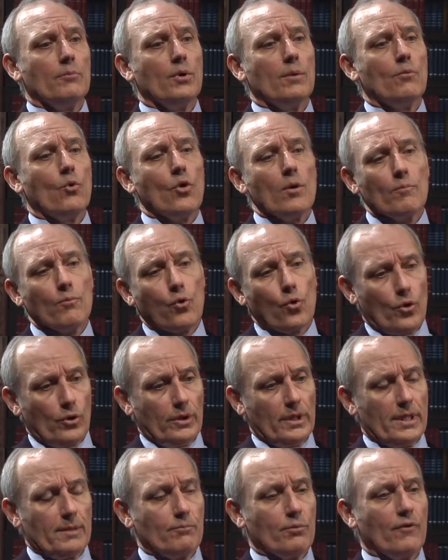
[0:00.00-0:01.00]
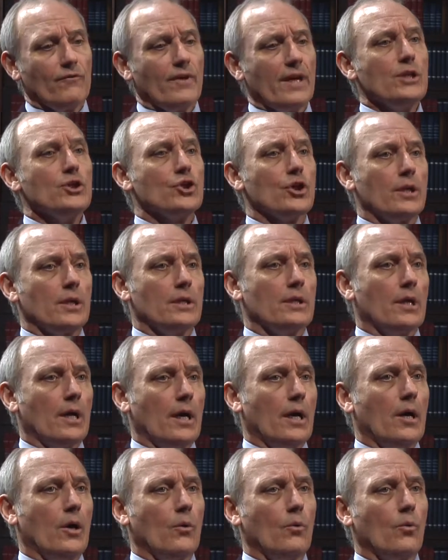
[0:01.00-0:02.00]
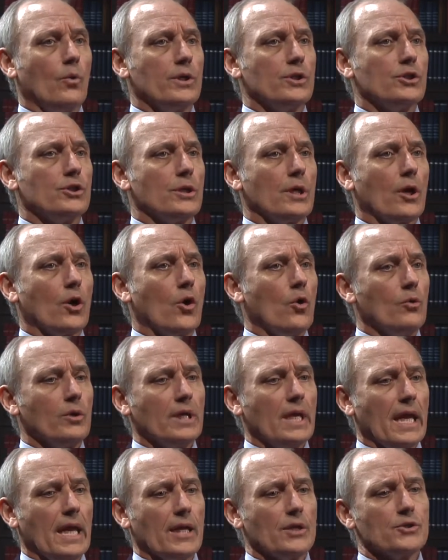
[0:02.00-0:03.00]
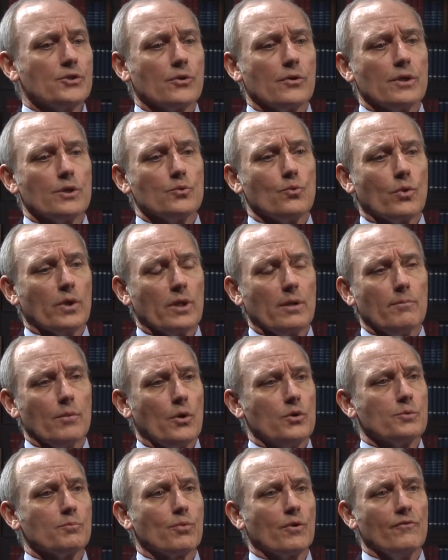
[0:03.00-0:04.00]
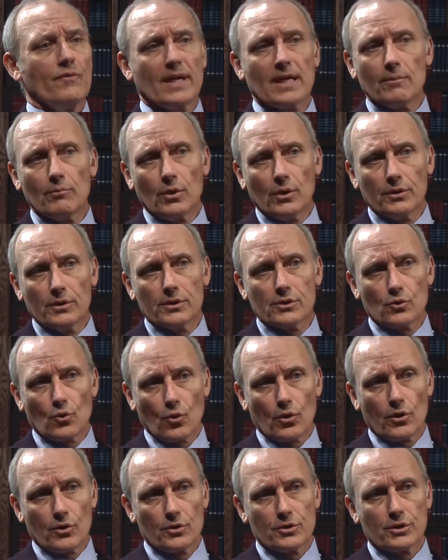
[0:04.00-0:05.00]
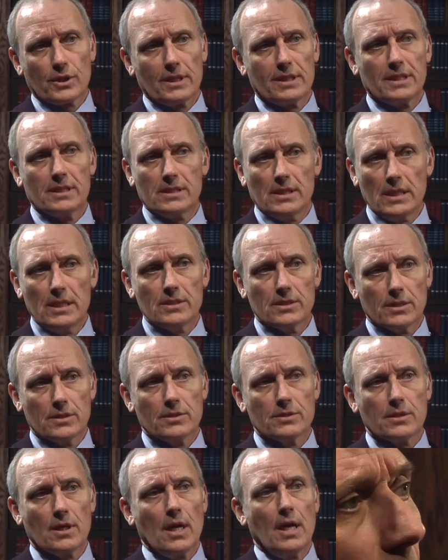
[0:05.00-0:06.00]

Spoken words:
But more importantly, prevention, which colon cancer is one of the most preventable disorders and diseases